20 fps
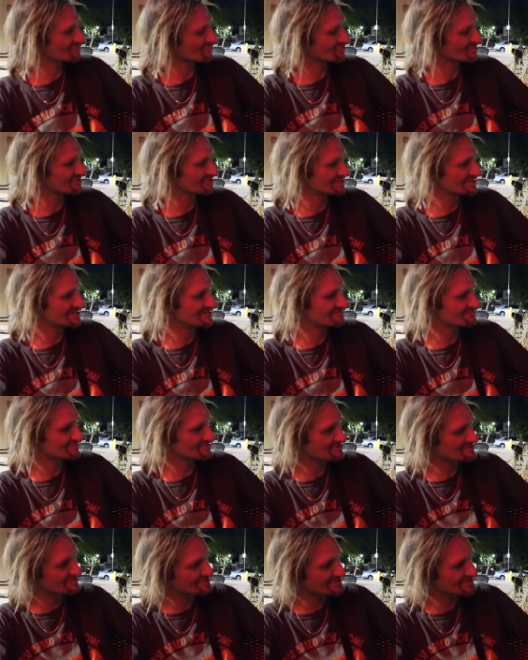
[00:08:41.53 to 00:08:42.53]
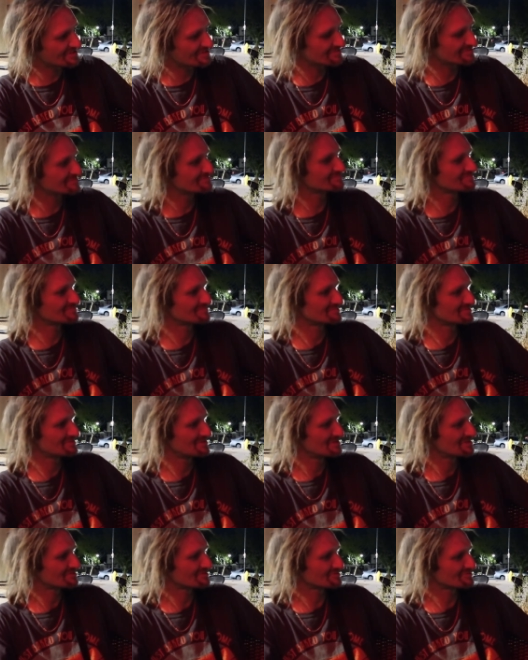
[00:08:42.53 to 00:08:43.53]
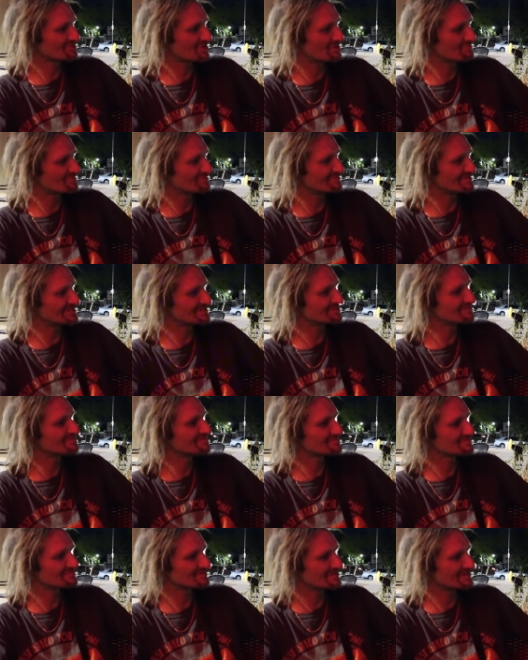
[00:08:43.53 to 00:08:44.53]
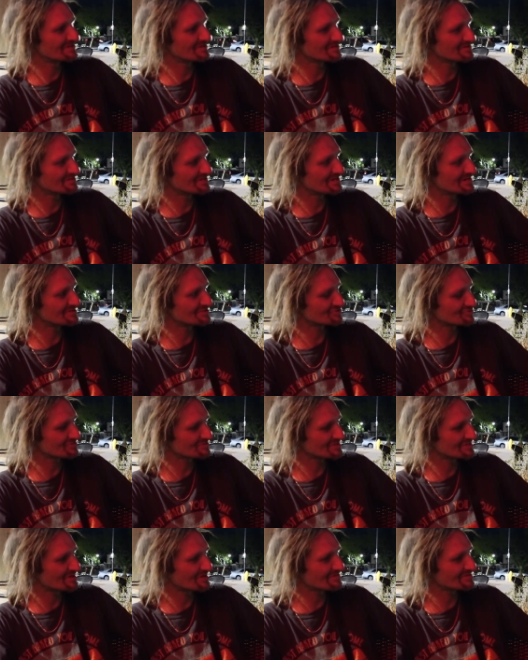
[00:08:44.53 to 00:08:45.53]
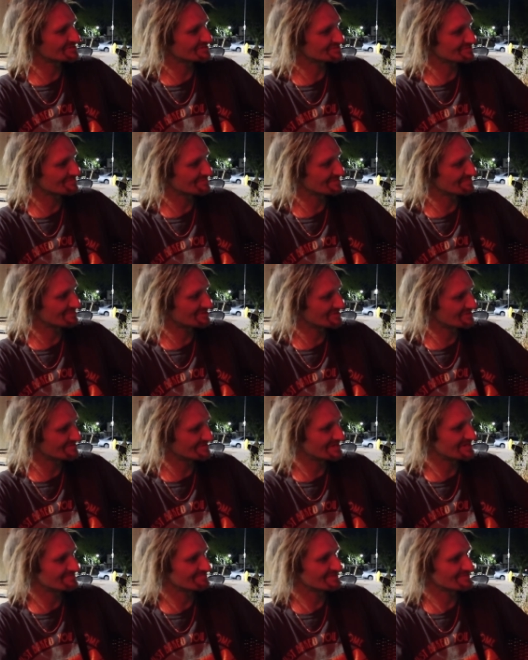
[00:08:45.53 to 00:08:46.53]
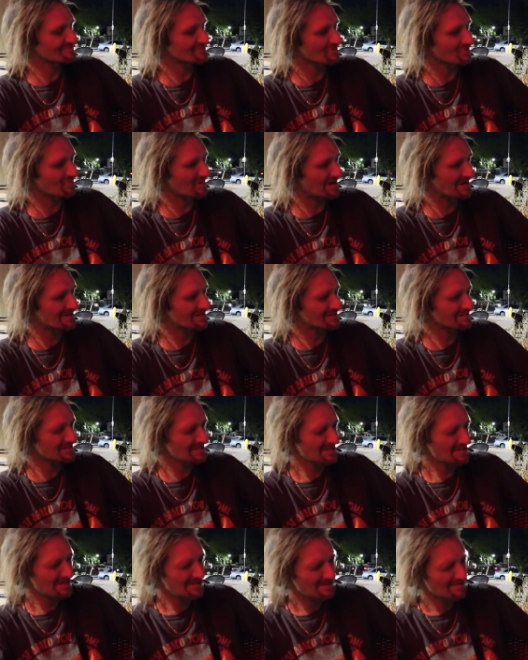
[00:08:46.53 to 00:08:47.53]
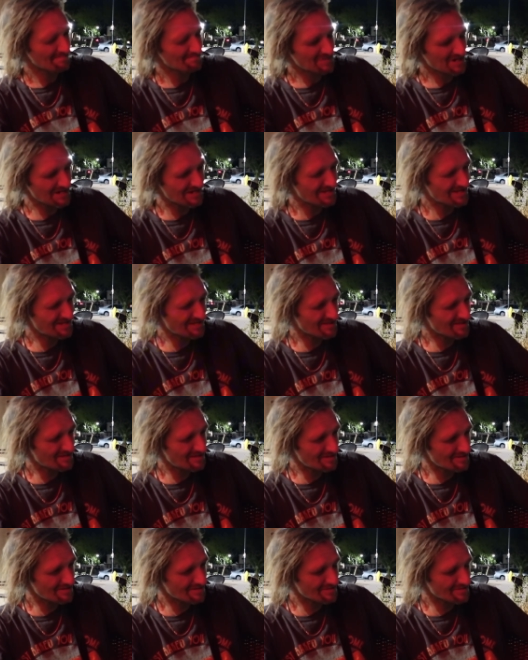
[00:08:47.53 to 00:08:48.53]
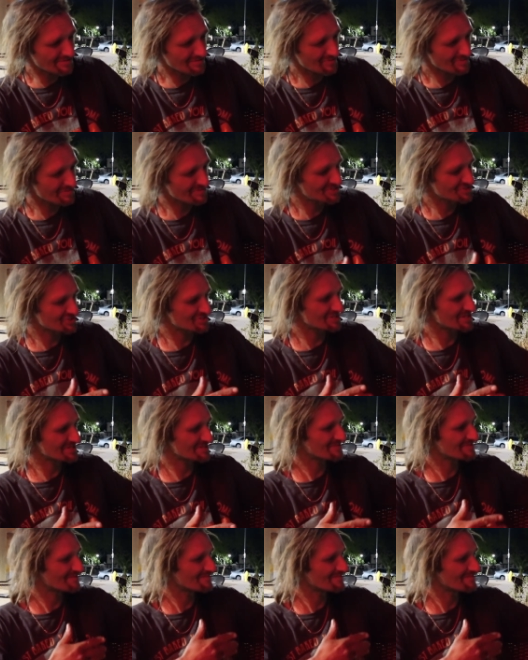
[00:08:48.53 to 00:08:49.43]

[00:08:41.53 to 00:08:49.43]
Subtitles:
relief, or, you know, a little dopamine here and there is really all that's been motivating me for a while. But the only reason that